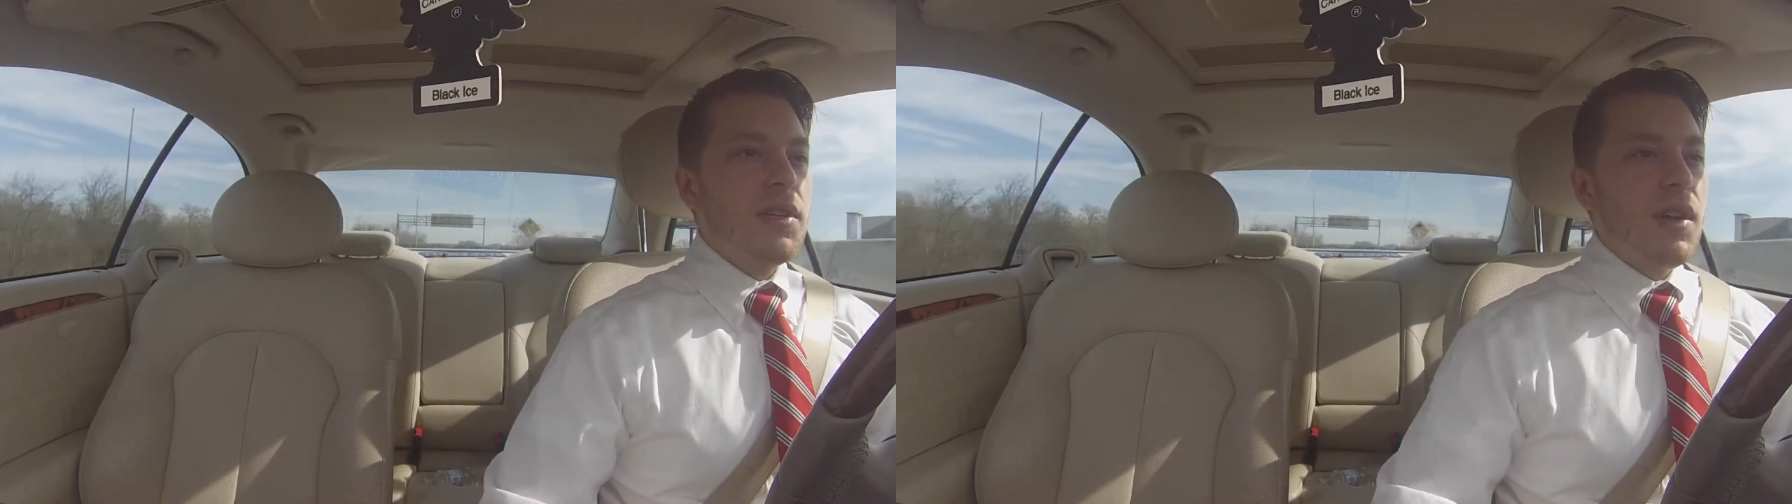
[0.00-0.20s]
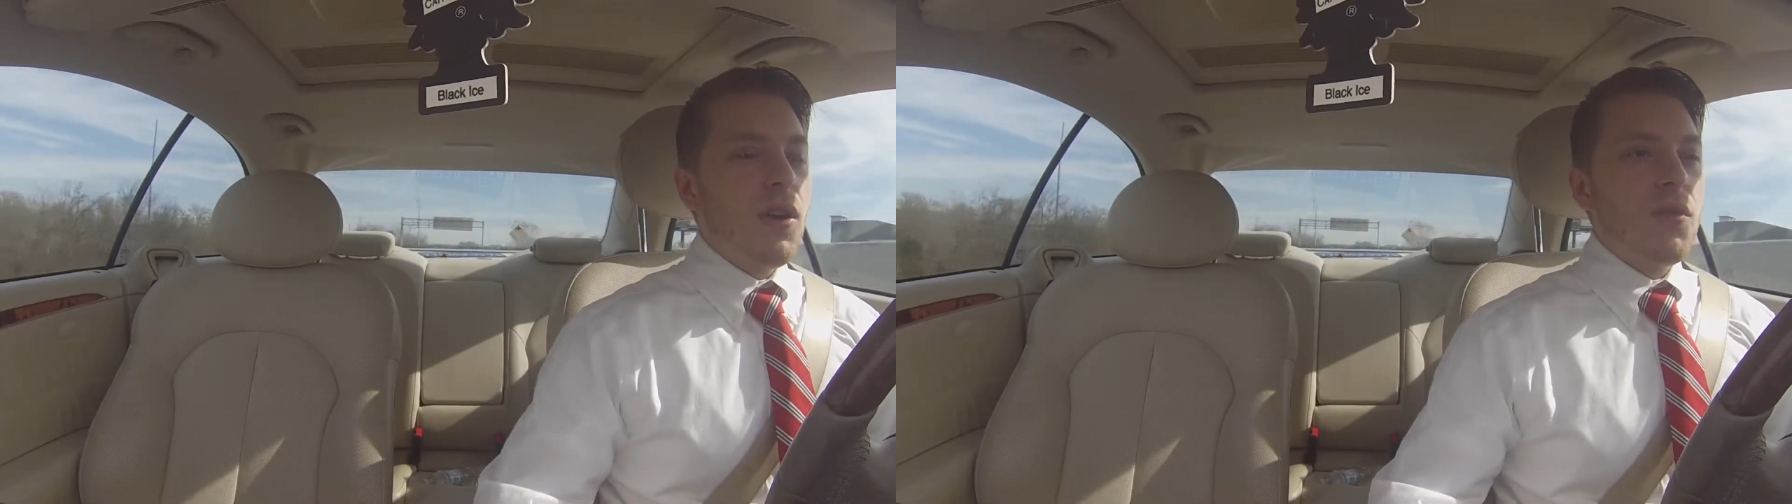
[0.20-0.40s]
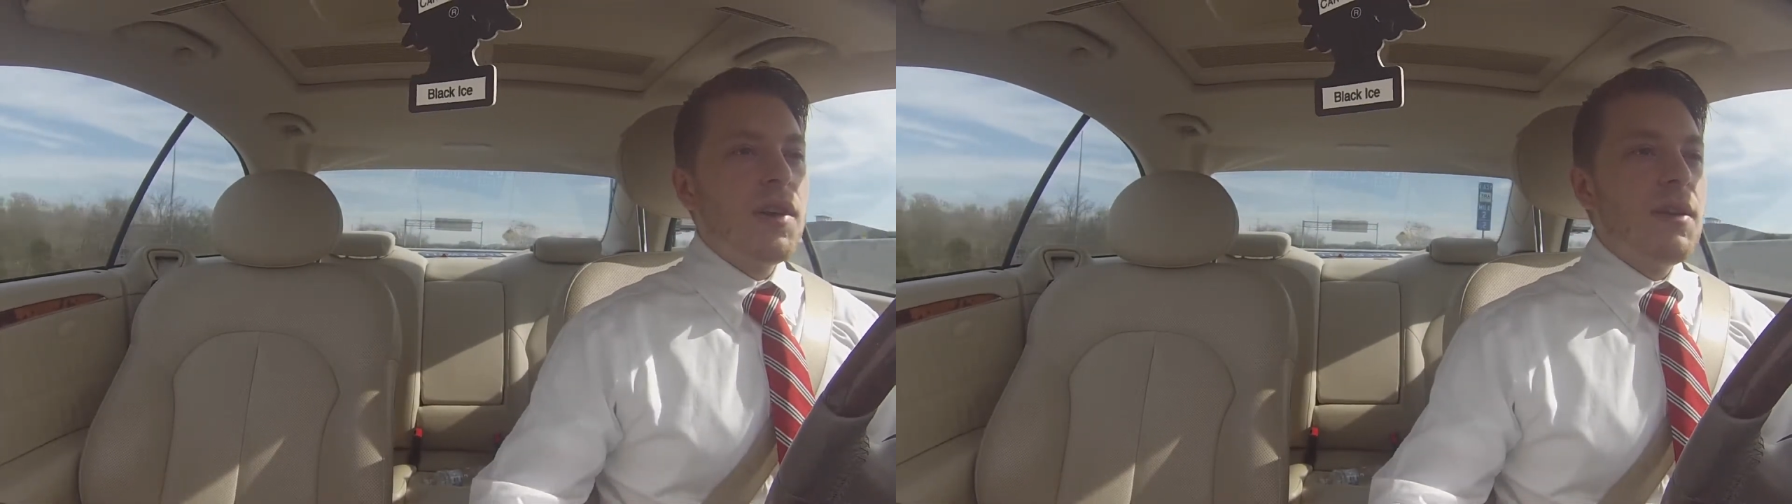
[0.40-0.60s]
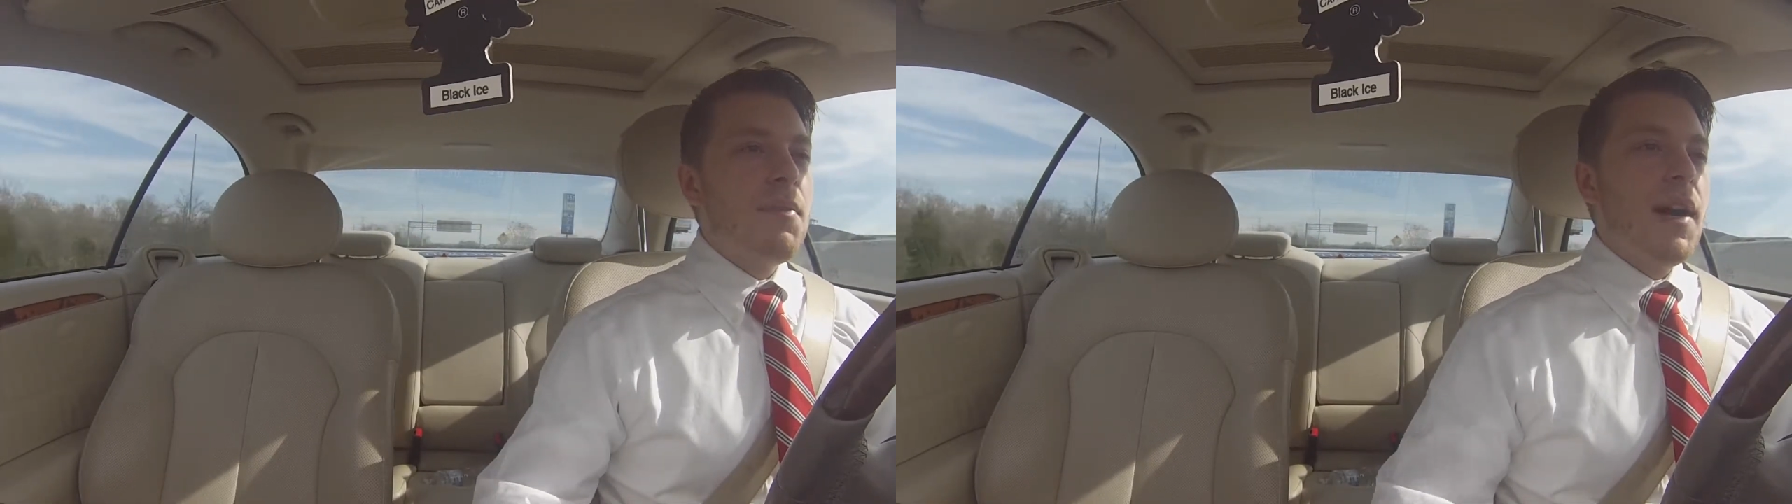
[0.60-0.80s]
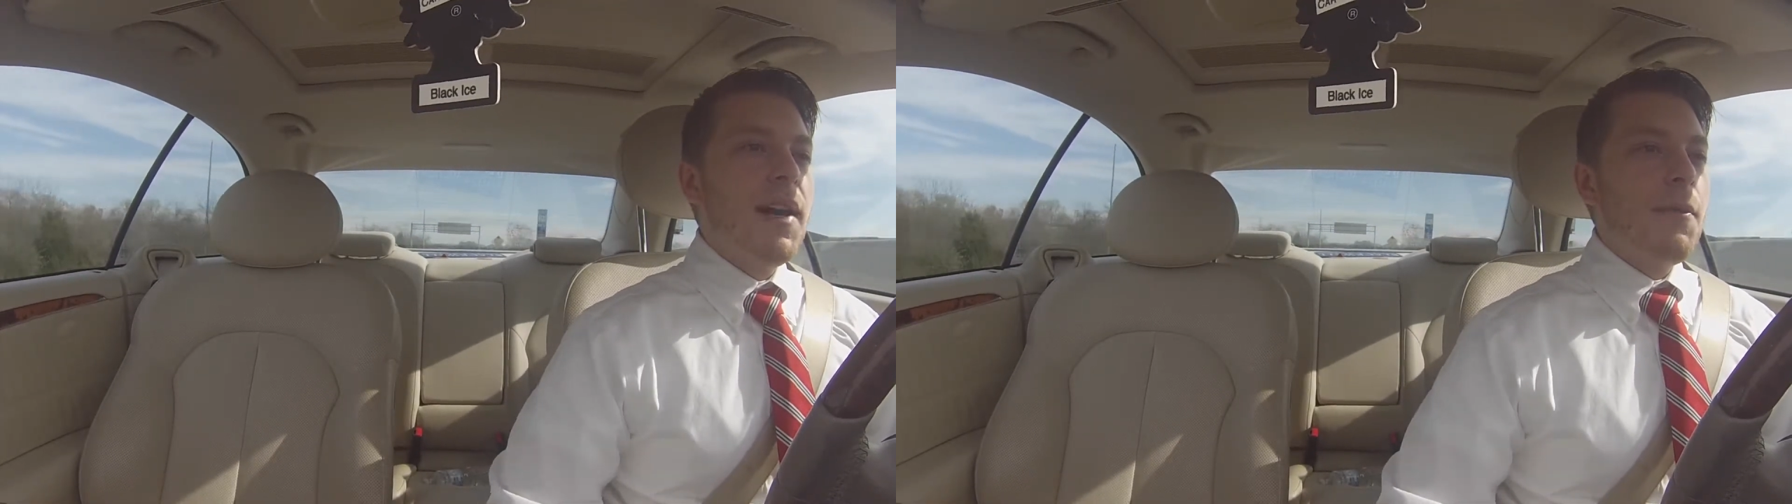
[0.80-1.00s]
but I'll run it
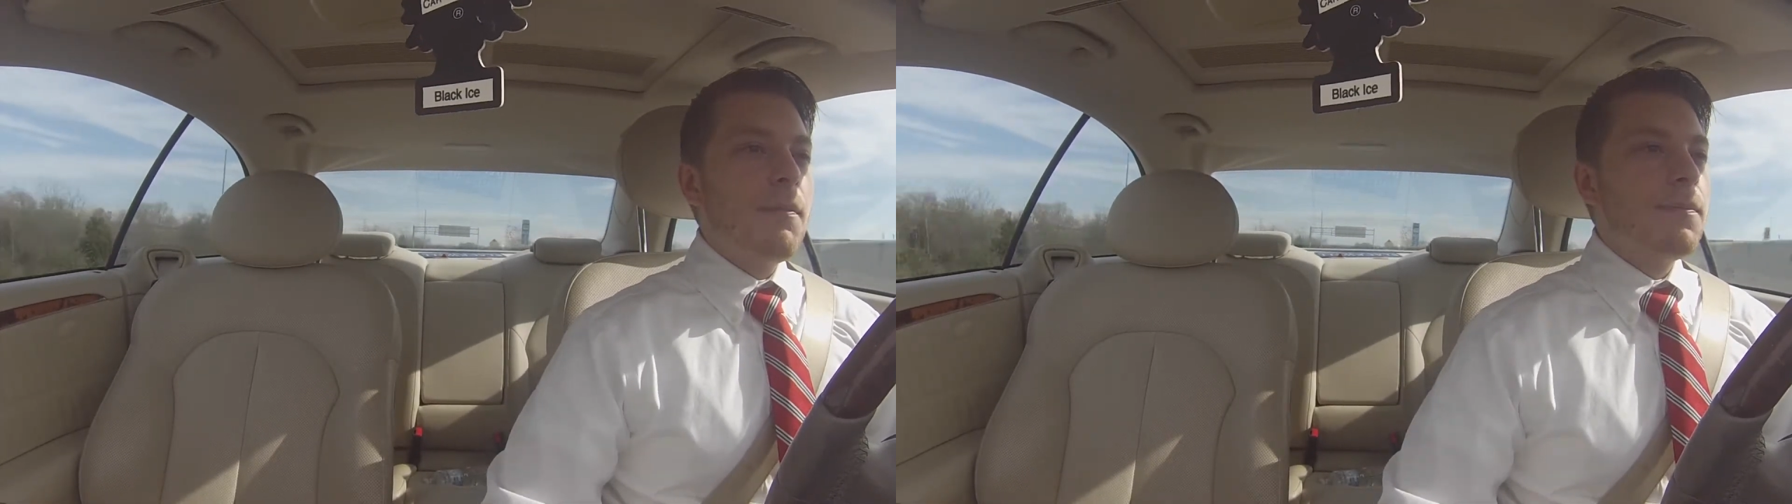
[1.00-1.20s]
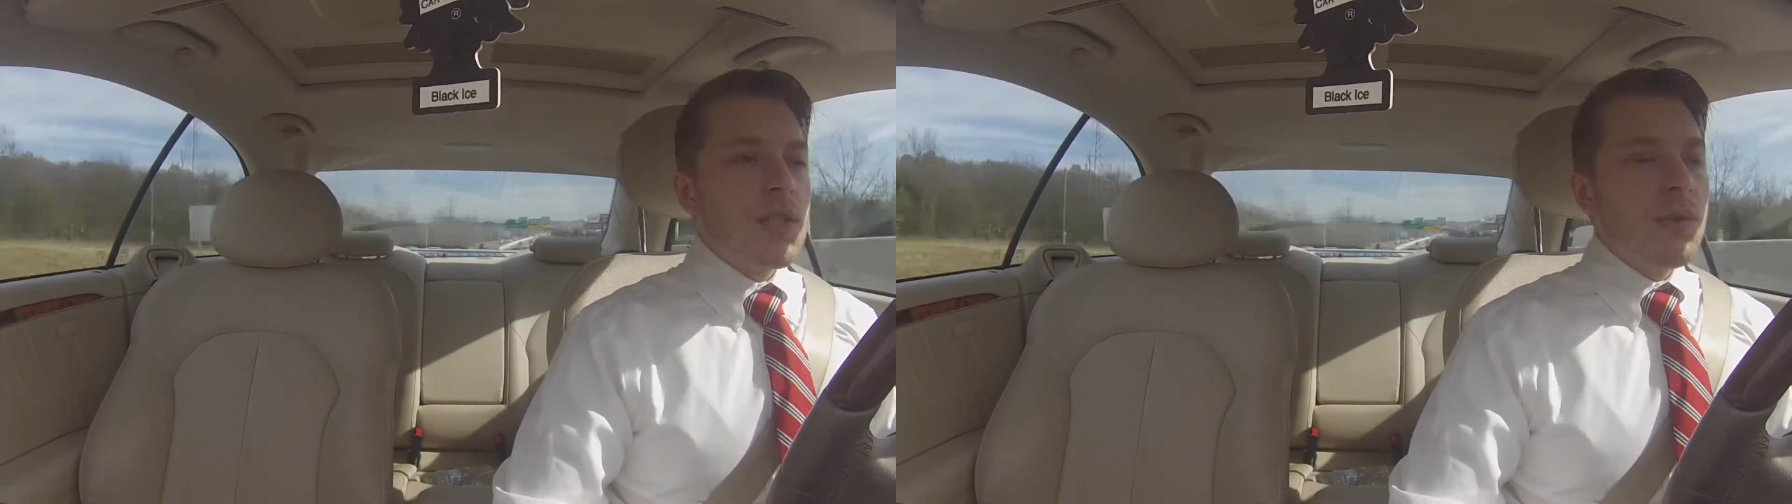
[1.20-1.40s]
by them.